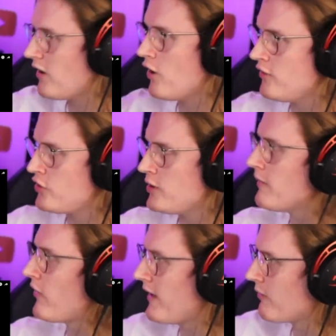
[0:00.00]

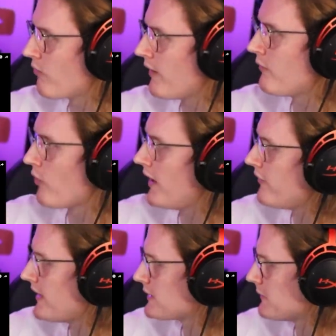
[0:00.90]
unhuman thing running really
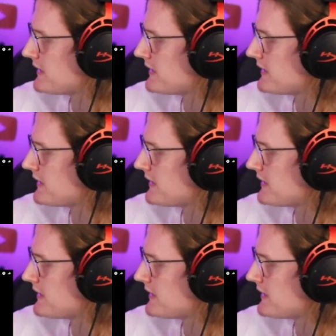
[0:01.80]
fast up the